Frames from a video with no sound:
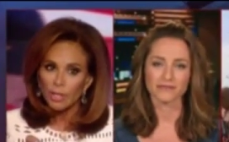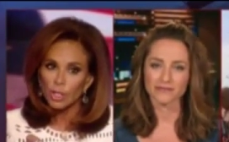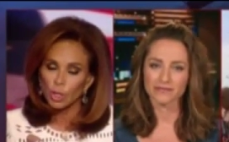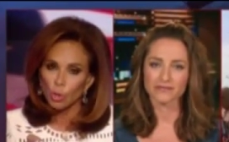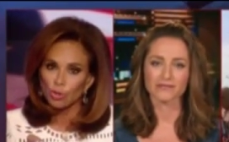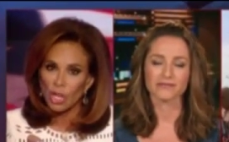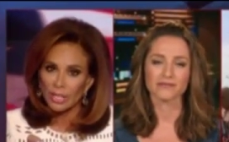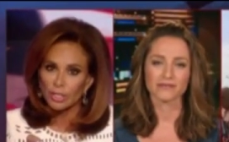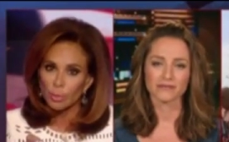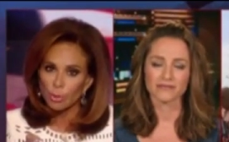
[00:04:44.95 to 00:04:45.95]
Speaker 1: that goes
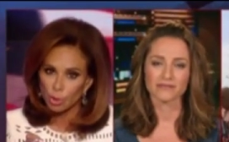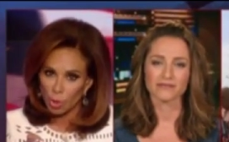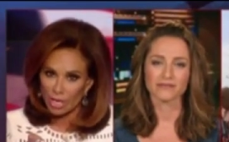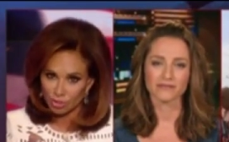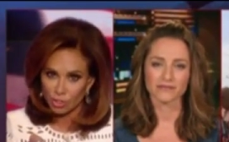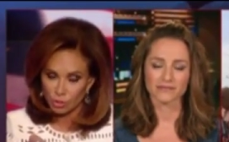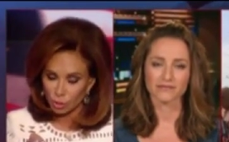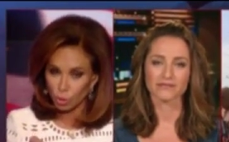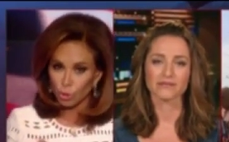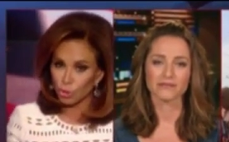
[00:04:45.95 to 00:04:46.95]
on in the madrasas.
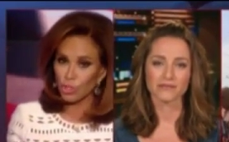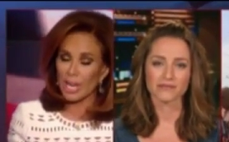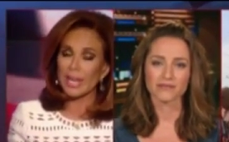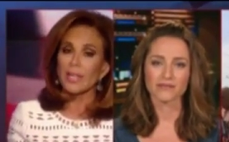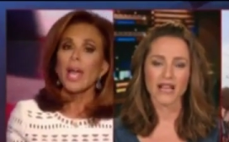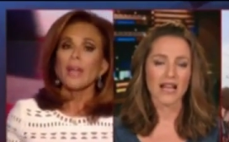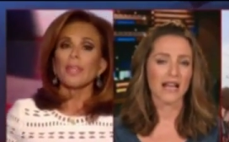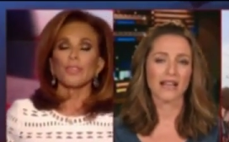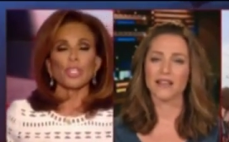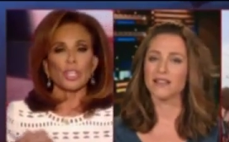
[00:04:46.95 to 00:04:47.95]
And you're saying
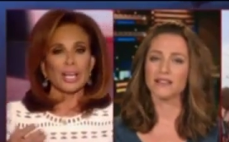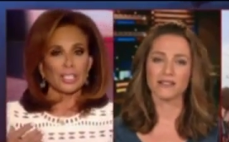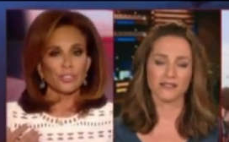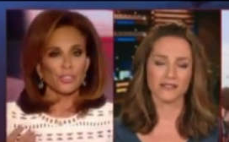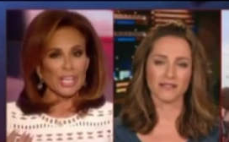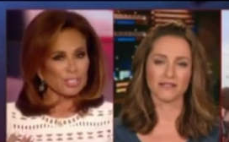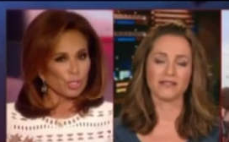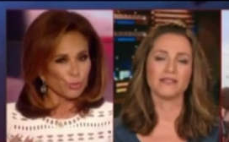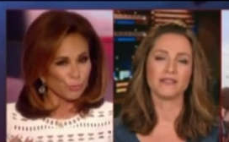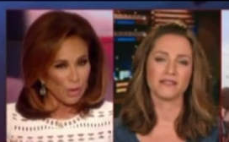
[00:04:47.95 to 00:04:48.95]
that the United States
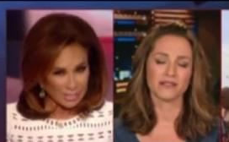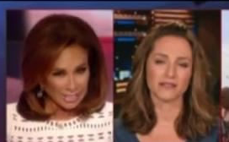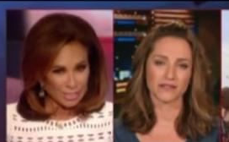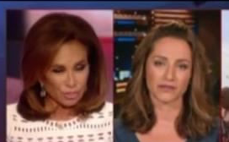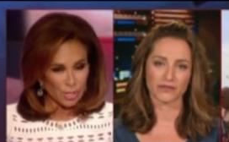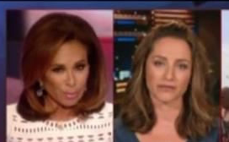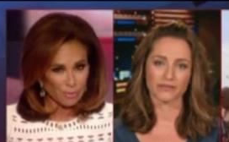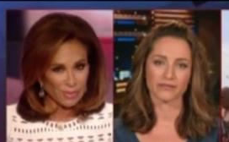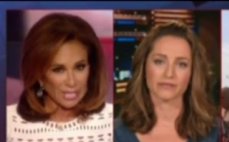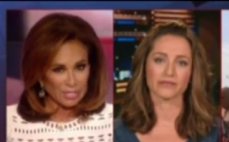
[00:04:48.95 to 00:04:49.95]
is funding some
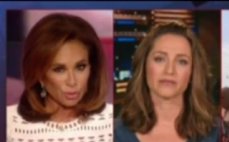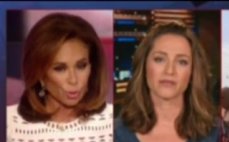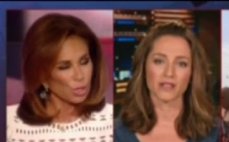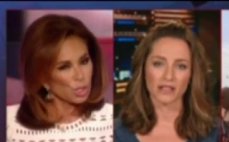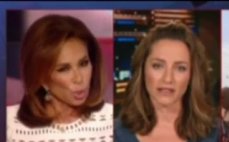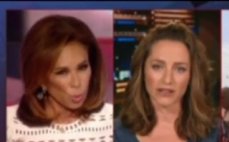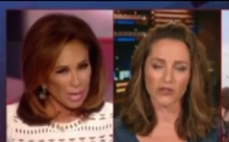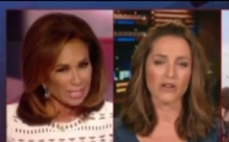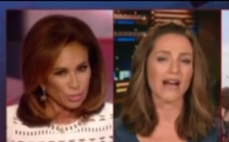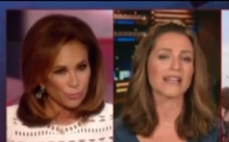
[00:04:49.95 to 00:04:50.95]
of these, or the
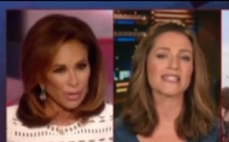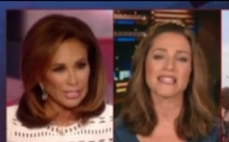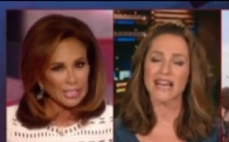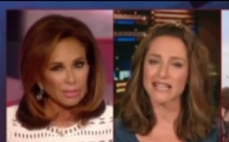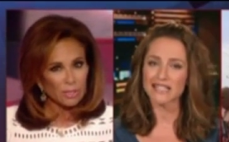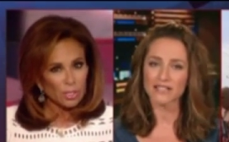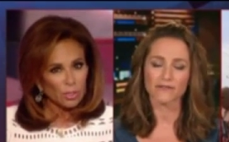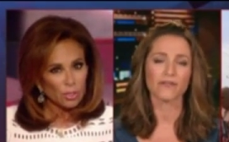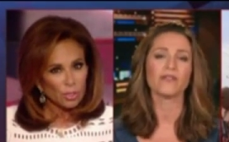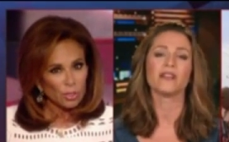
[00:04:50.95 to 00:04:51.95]
Speaker 2: UN is funding? The United States
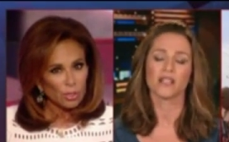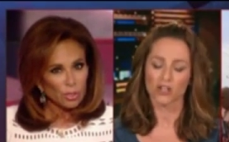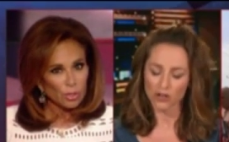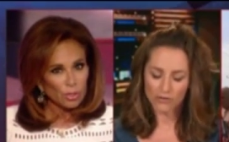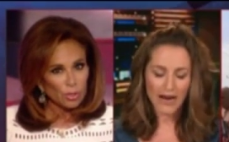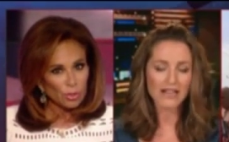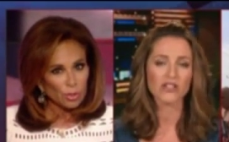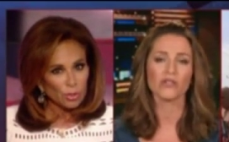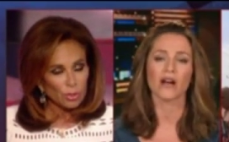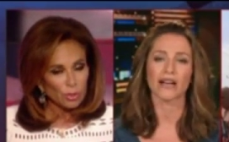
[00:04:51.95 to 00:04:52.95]
is Correct.
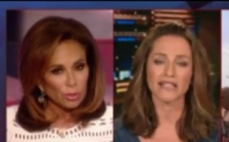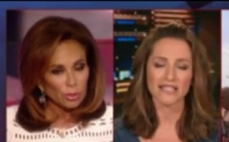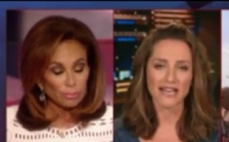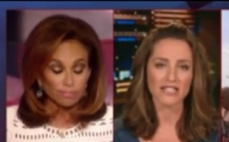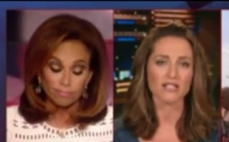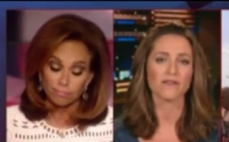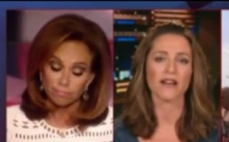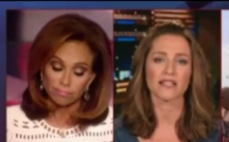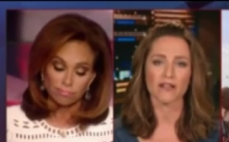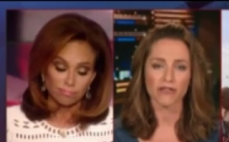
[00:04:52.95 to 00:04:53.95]
The United States is
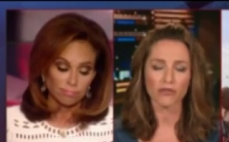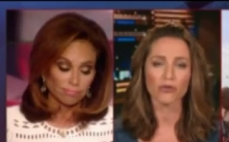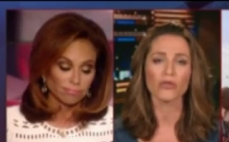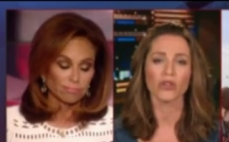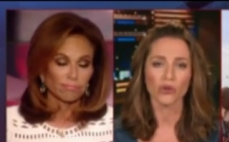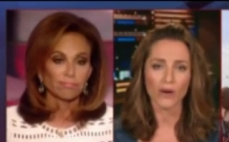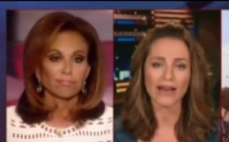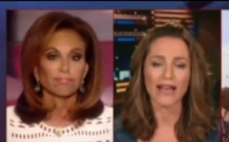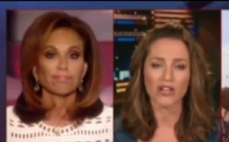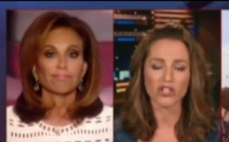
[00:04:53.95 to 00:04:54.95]
funding through the
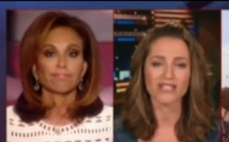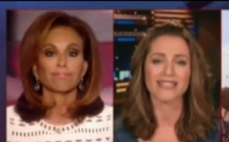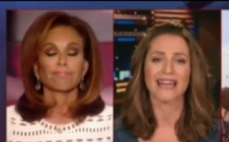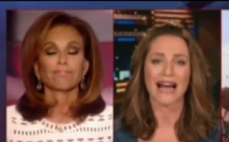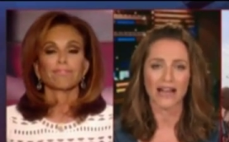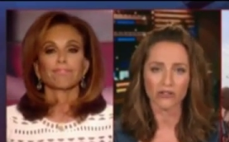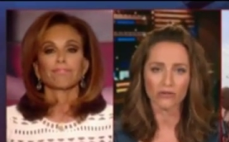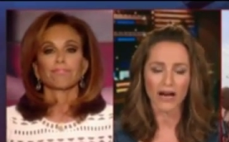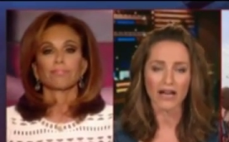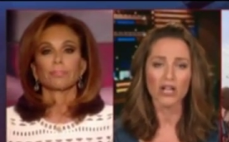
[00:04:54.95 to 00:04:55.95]
UN agency
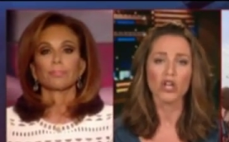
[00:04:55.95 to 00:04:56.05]
UNRWA